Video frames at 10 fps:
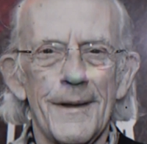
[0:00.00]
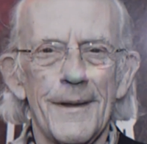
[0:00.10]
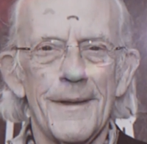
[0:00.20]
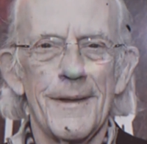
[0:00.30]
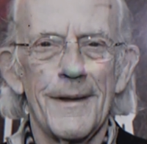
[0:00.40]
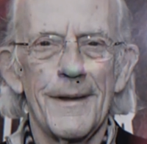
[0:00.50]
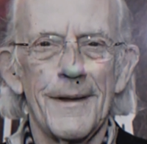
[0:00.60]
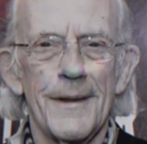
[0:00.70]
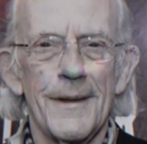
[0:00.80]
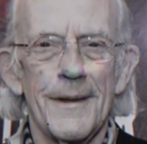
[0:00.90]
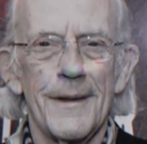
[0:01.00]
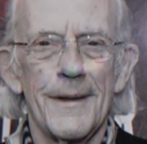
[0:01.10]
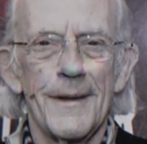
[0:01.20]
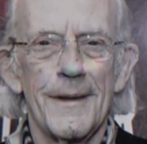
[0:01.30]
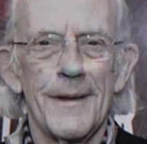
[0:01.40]
After that,
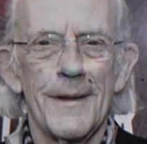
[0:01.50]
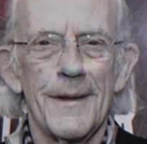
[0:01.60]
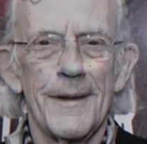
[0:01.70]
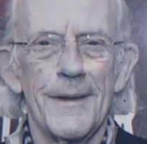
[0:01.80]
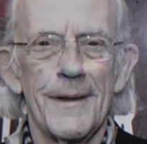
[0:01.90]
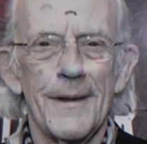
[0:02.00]
US studios put more